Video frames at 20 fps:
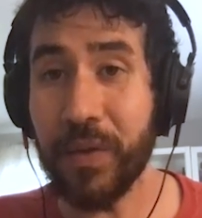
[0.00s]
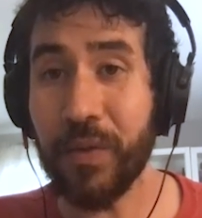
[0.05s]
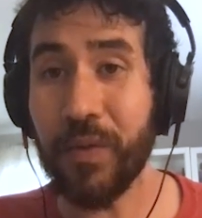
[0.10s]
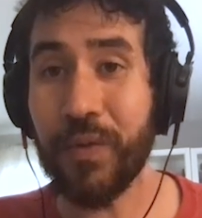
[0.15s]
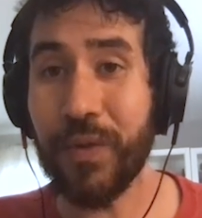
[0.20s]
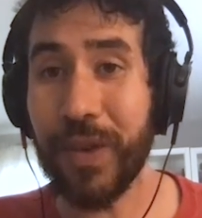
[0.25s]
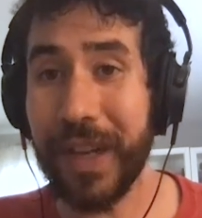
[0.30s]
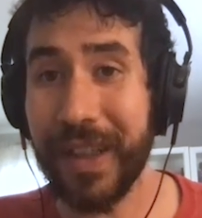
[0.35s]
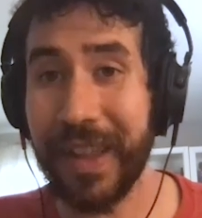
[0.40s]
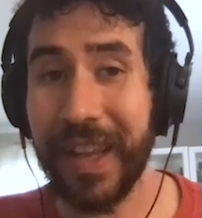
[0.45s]

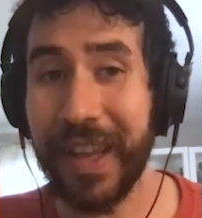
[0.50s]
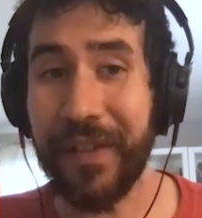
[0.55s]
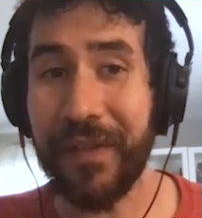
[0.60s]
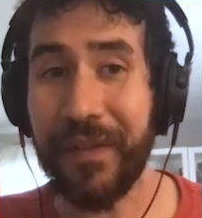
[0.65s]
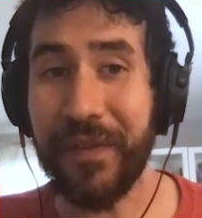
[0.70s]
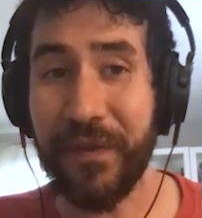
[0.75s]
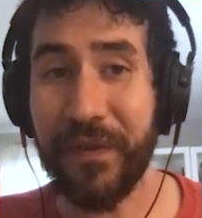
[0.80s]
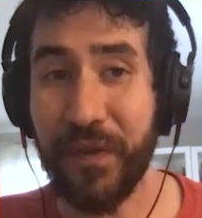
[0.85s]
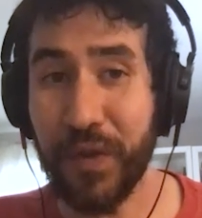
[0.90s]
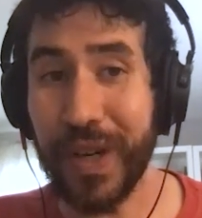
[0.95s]
really
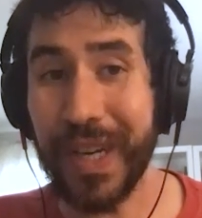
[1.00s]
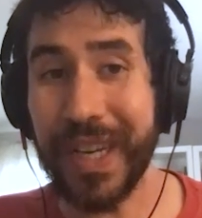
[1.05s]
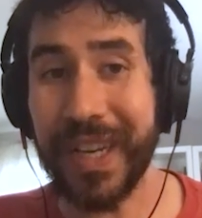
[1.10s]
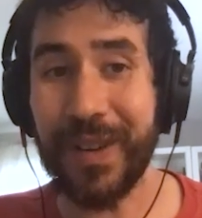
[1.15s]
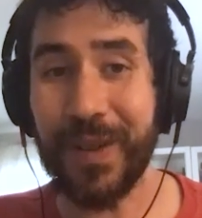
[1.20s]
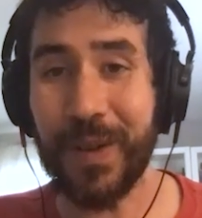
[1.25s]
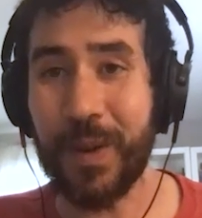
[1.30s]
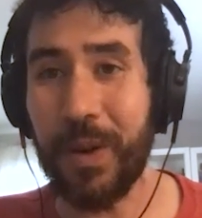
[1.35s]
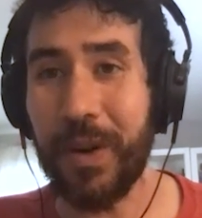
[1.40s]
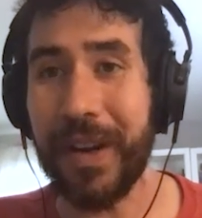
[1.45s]

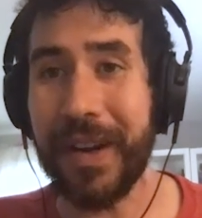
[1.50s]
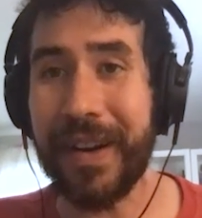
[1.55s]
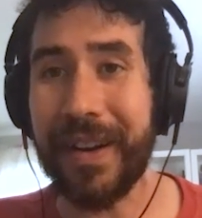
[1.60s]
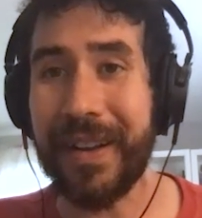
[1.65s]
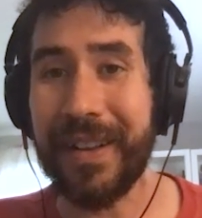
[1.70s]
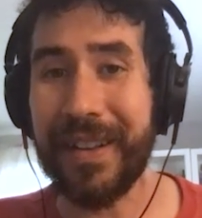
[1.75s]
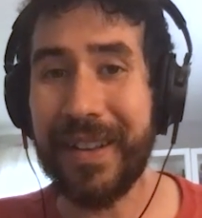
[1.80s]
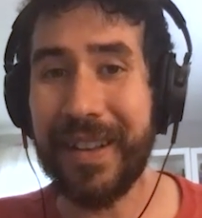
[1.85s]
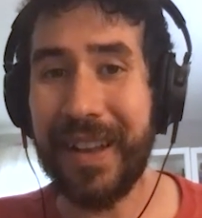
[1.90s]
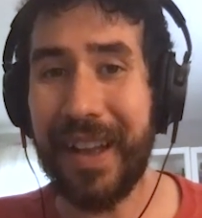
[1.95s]
freaking
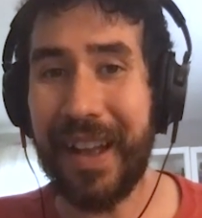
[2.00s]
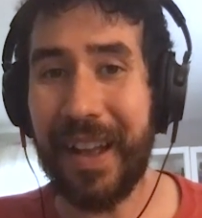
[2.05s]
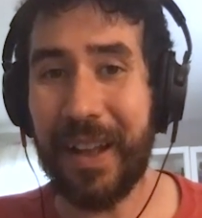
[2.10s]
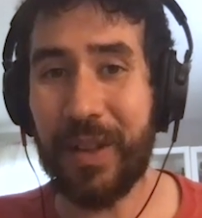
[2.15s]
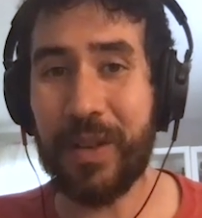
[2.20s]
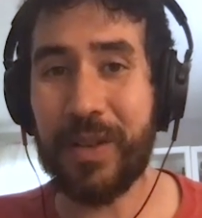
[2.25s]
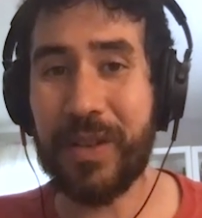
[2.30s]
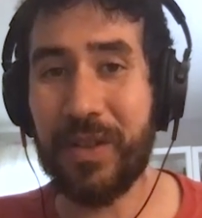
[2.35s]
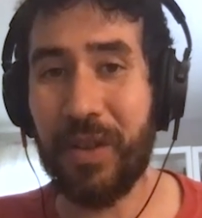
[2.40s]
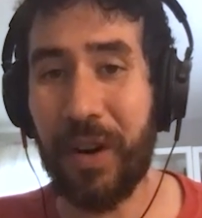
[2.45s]
good at
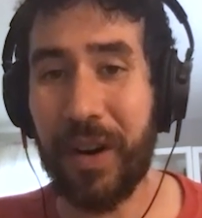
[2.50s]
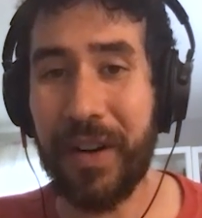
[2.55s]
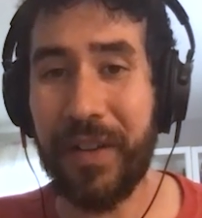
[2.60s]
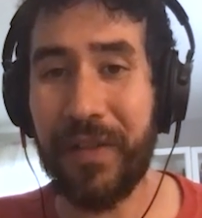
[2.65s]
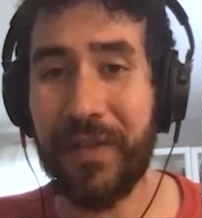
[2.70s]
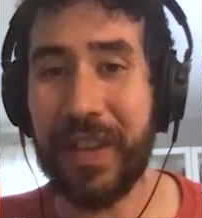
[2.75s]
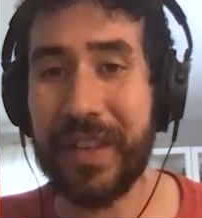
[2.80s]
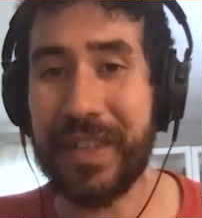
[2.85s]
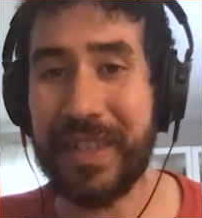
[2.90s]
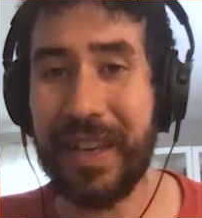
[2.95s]
the start
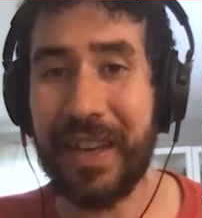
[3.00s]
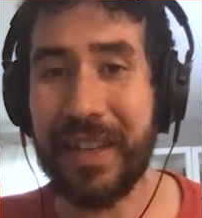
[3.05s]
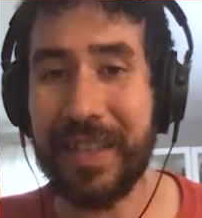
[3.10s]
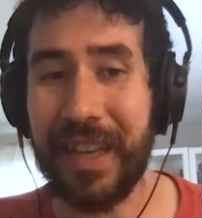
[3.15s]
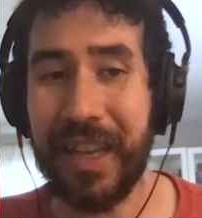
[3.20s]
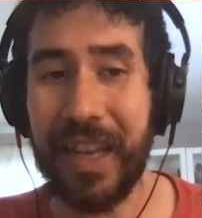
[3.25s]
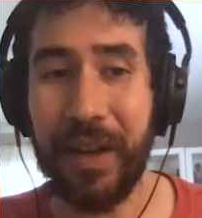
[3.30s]
of this season.